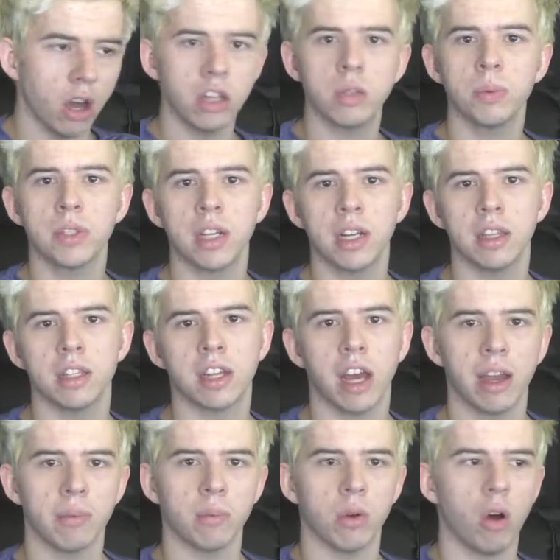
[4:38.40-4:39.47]
100% of the
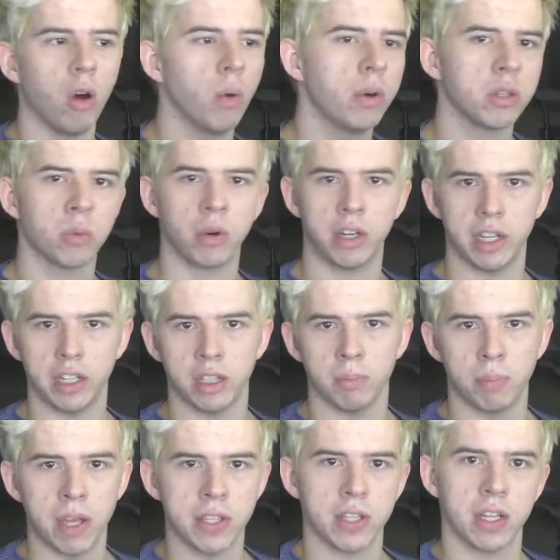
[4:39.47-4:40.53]
time, always working the
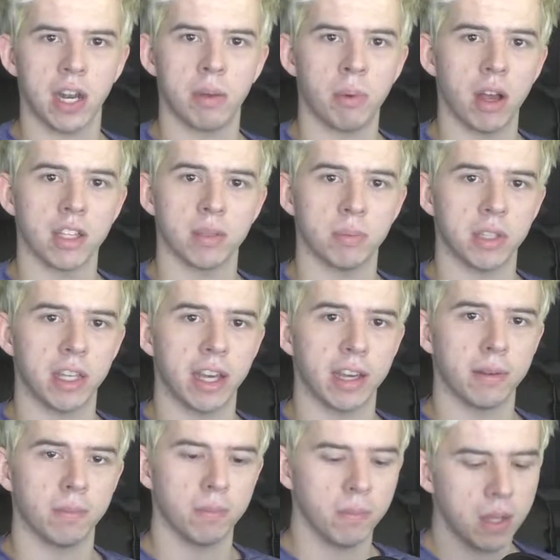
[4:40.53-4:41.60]
best that I possibly
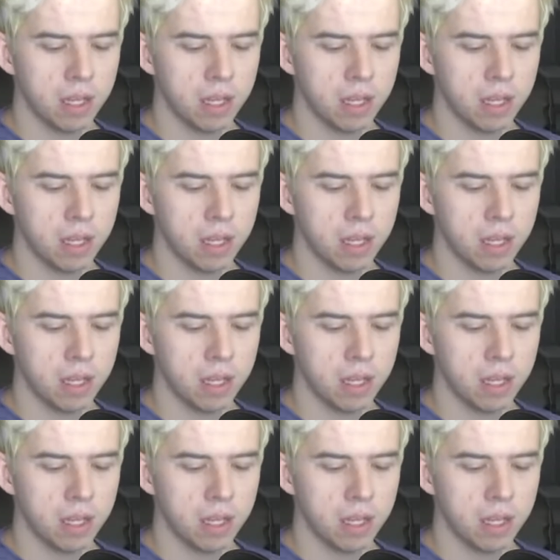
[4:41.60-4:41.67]
can.